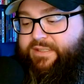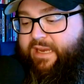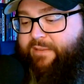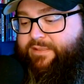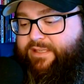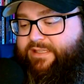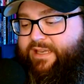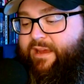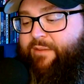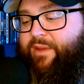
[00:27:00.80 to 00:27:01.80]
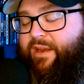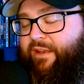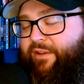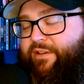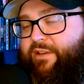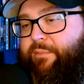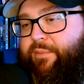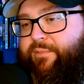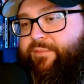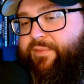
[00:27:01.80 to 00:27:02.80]
names this time, and I looked up
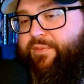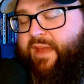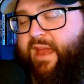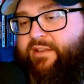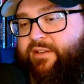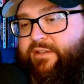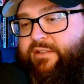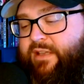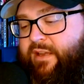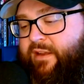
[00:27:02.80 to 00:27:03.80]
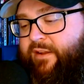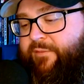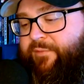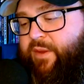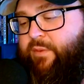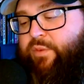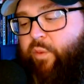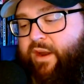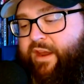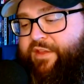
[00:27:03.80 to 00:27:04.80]
the actors. There was
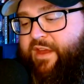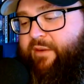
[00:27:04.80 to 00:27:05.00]
one I thought I